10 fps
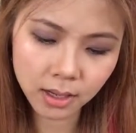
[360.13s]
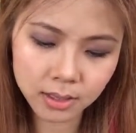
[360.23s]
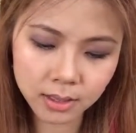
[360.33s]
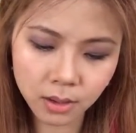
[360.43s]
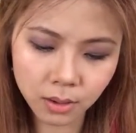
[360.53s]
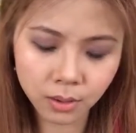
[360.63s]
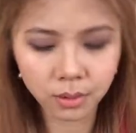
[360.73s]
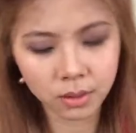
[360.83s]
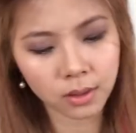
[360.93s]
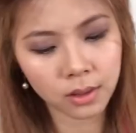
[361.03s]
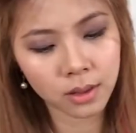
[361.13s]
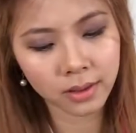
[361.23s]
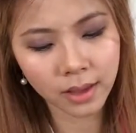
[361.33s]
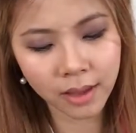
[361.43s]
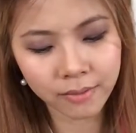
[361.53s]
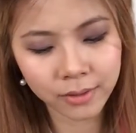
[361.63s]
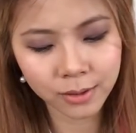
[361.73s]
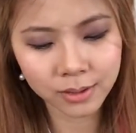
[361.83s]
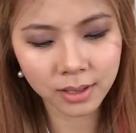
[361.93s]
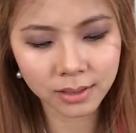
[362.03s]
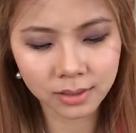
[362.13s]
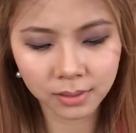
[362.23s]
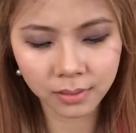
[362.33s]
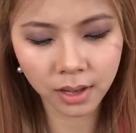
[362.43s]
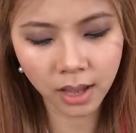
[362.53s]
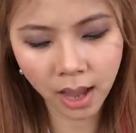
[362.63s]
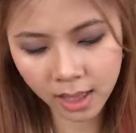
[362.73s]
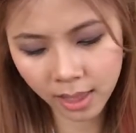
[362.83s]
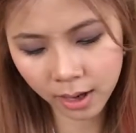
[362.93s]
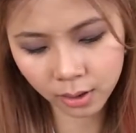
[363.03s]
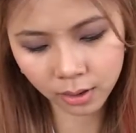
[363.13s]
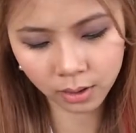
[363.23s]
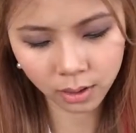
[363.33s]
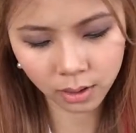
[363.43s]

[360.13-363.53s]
So I've used this highlighter,